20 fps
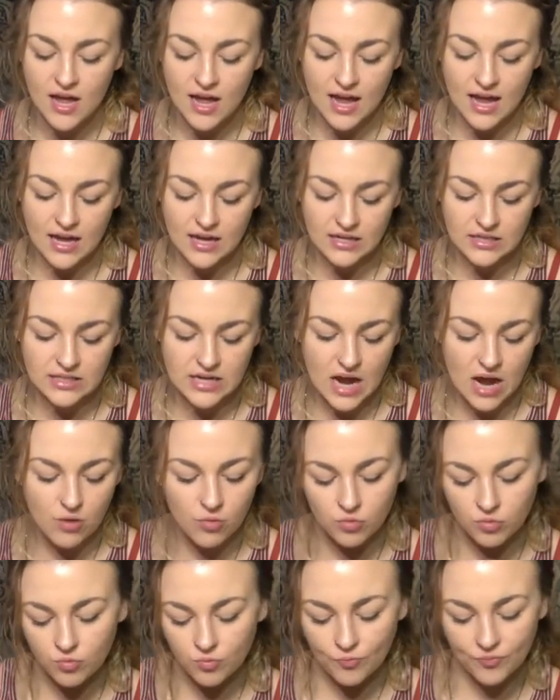And
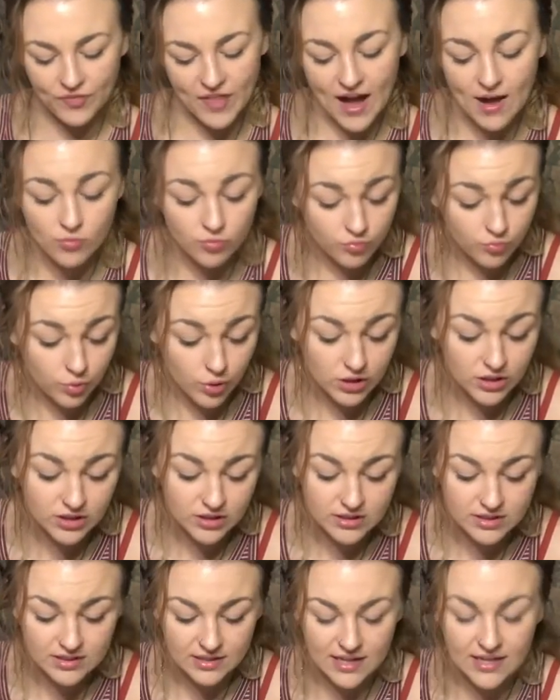that works.